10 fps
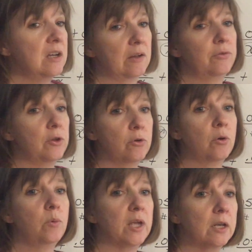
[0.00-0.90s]
if you
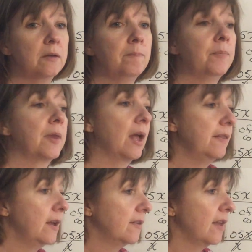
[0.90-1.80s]
go in and
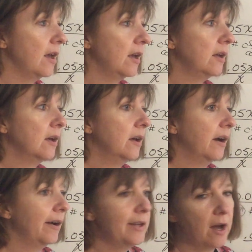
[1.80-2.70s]
they say,
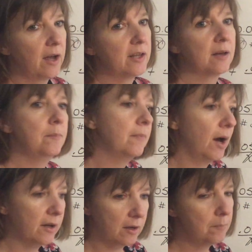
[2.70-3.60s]
yeah, I
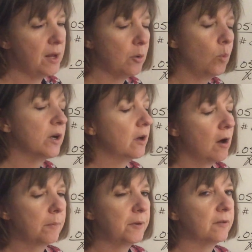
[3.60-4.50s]
can make 1
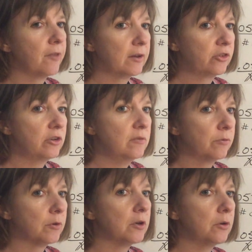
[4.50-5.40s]
copy of that sheet
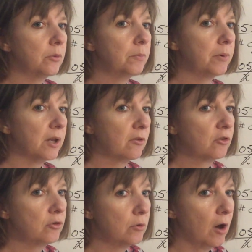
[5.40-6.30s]
for you, but it's
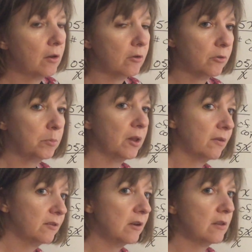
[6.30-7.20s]
$2 plus
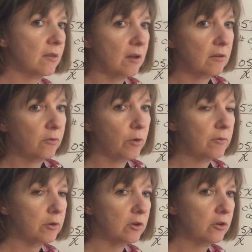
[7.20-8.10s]
10 cents for
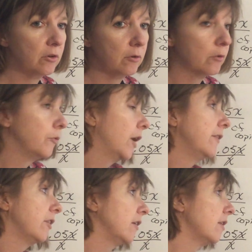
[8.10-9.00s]
every, or 5
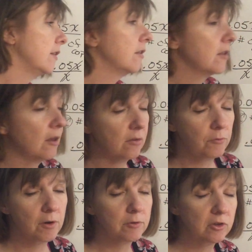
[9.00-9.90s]
cents in this case,
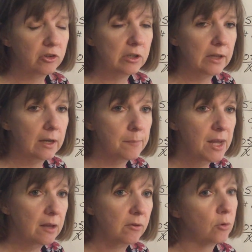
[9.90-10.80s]
for every sheet that I
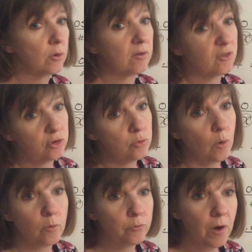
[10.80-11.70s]
make, so it's
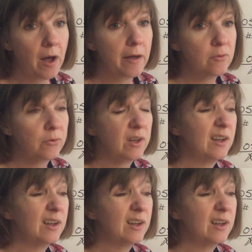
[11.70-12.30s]
$2.05.